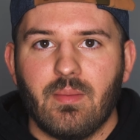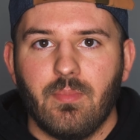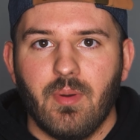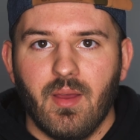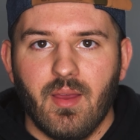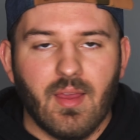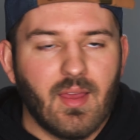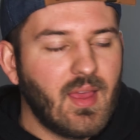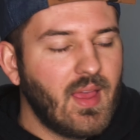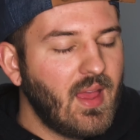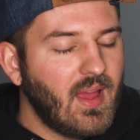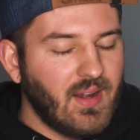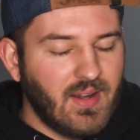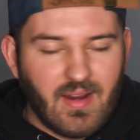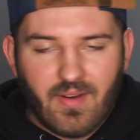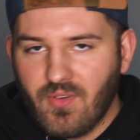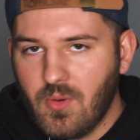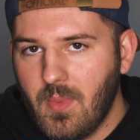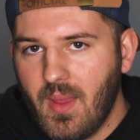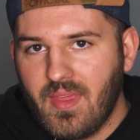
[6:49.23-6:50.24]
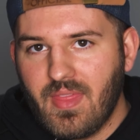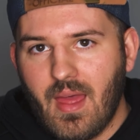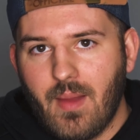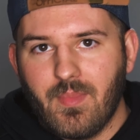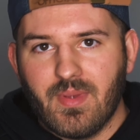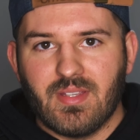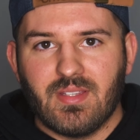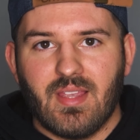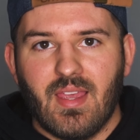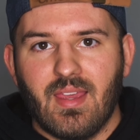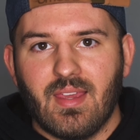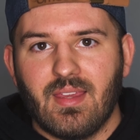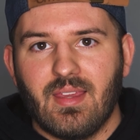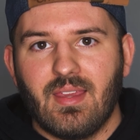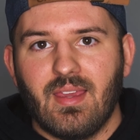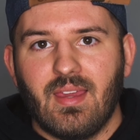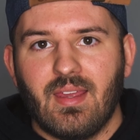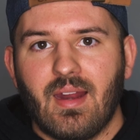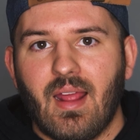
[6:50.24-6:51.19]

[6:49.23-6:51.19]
but never made that mistake again.